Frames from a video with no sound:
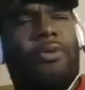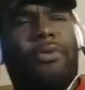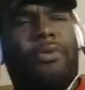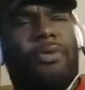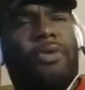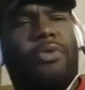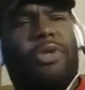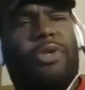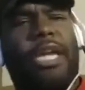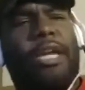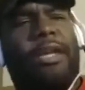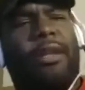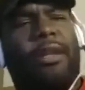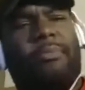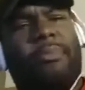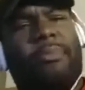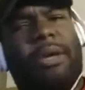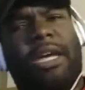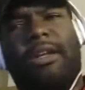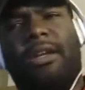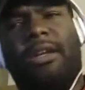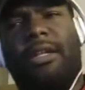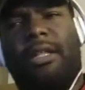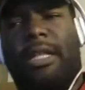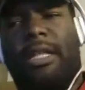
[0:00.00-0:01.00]
can't
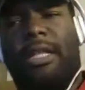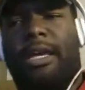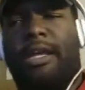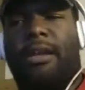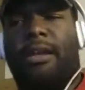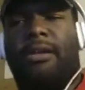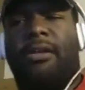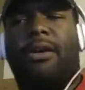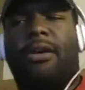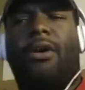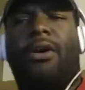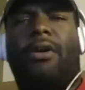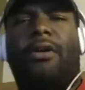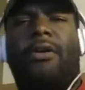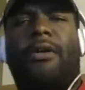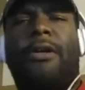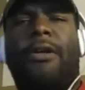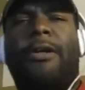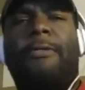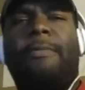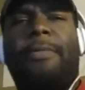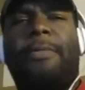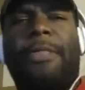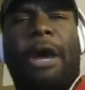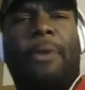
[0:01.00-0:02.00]
abandon that at all.
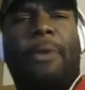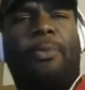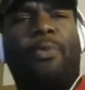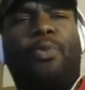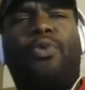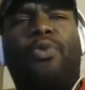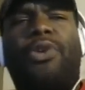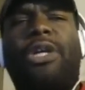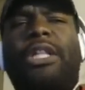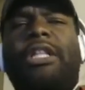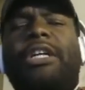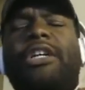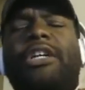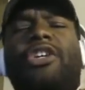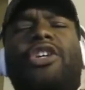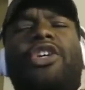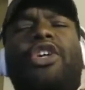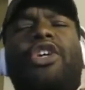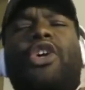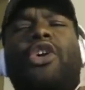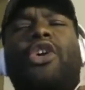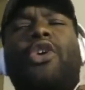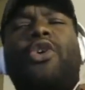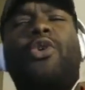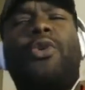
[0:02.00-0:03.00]
I'm really
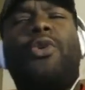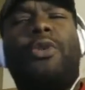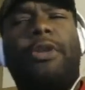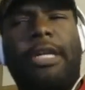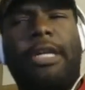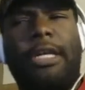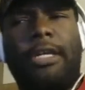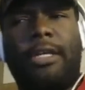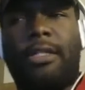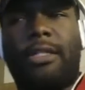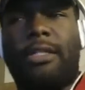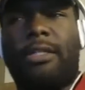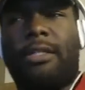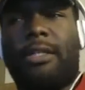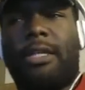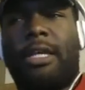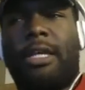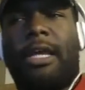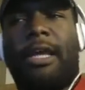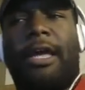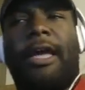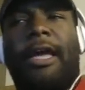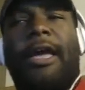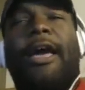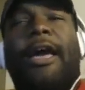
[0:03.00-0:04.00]
curious
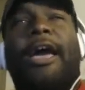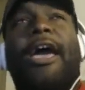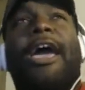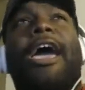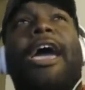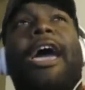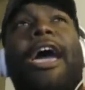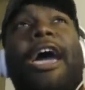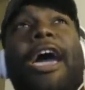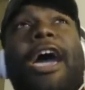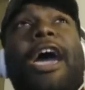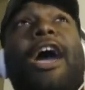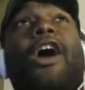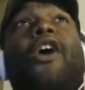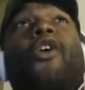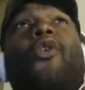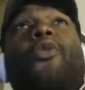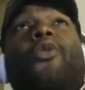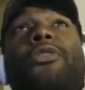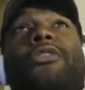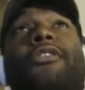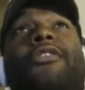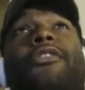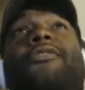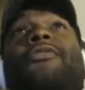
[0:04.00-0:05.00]
how
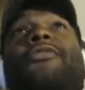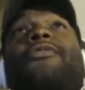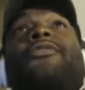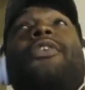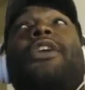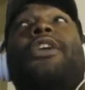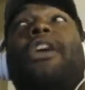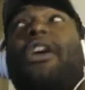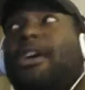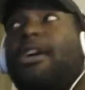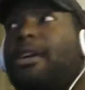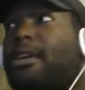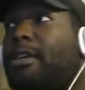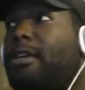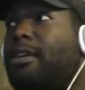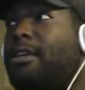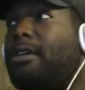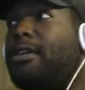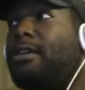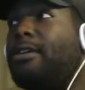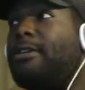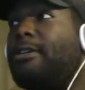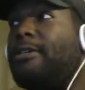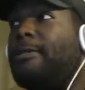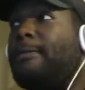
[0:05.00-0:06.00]
the fuck
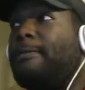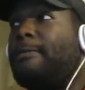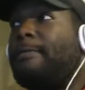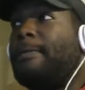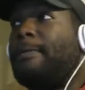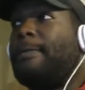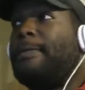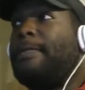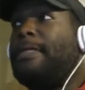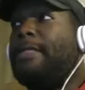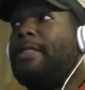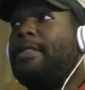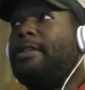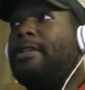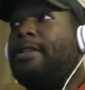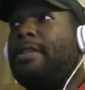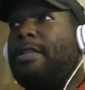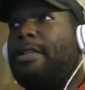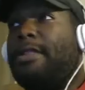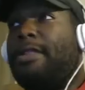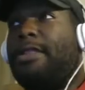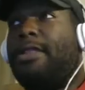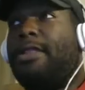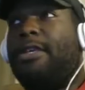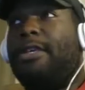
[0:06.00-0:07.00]

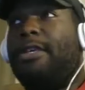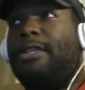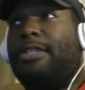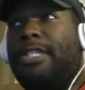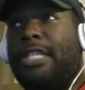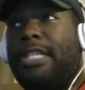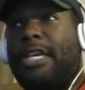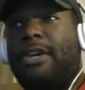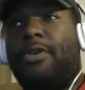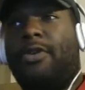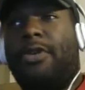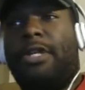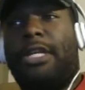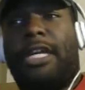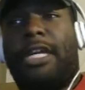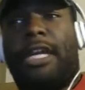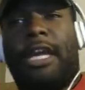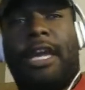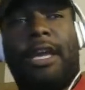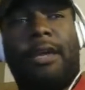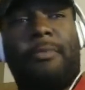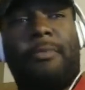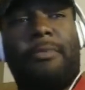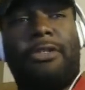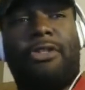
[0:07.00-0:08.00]
the Zelda
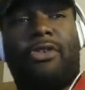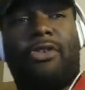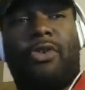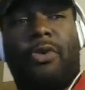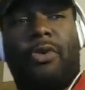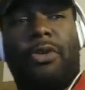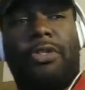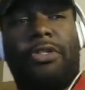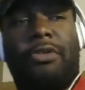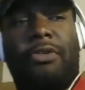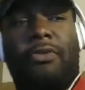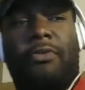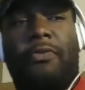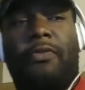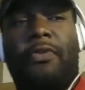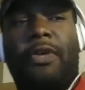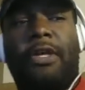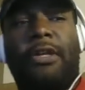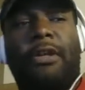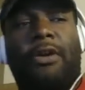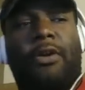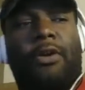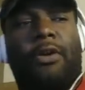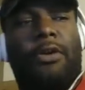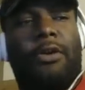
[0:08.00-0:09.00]
game is going to fit
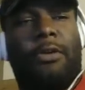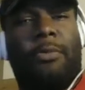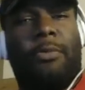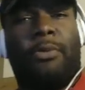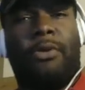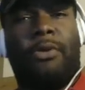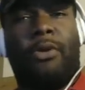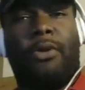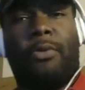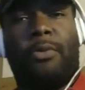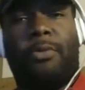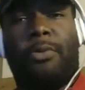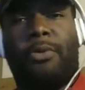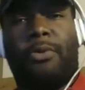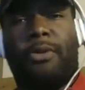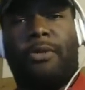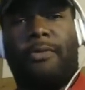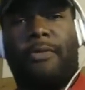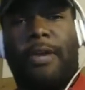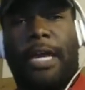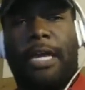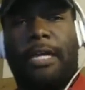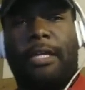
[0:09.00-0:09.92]
on a portable device.